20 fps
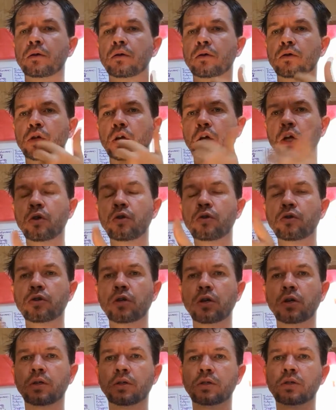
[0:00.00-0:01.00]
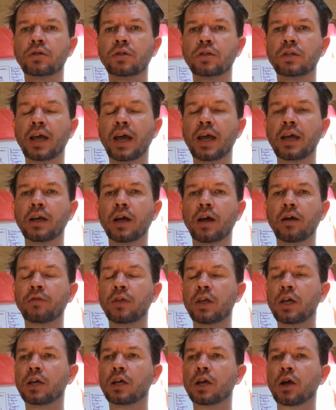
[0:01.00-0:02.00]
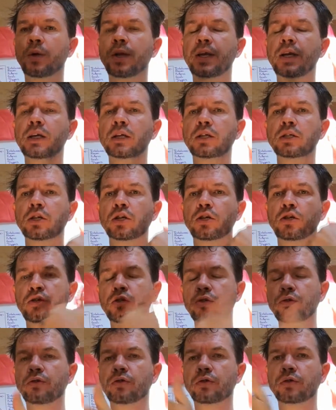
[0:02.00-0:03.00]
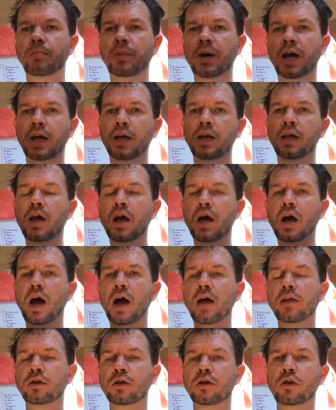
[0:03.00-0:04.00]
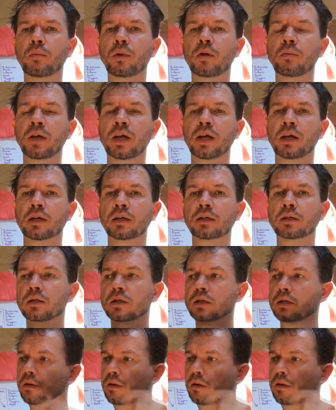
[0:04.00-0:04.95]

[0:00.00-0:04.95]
delusional state of the ego? And it is induced by other human beings